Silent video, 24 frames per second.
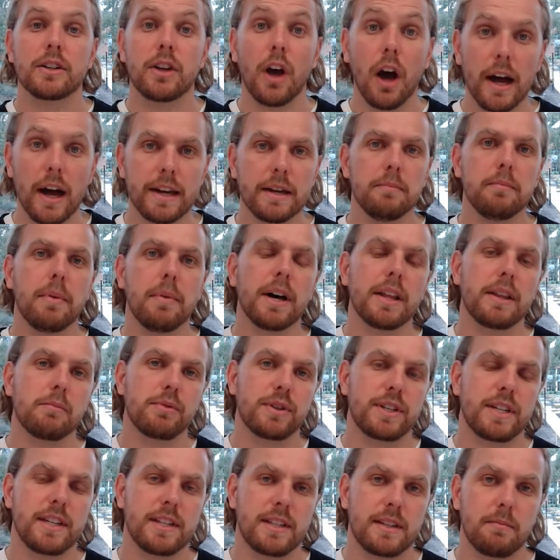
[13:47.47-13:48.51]
guided by the
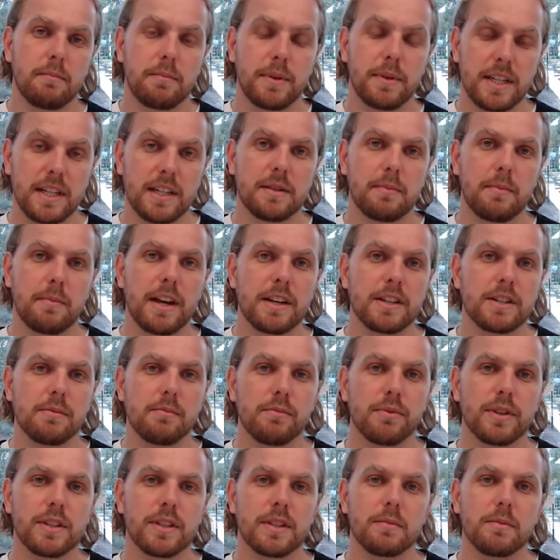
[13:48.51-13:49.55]

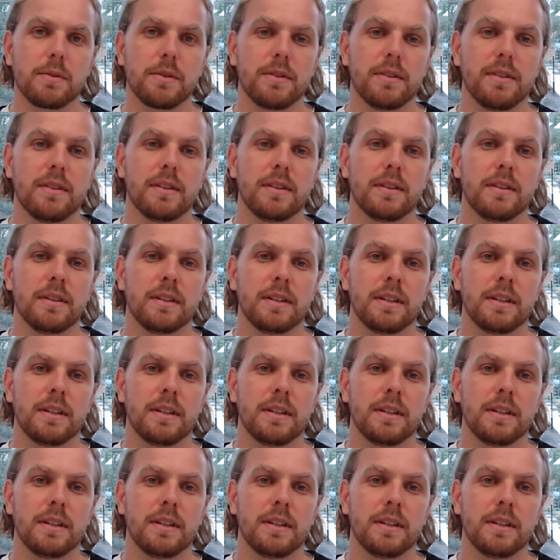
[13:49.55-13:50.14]
participation principle.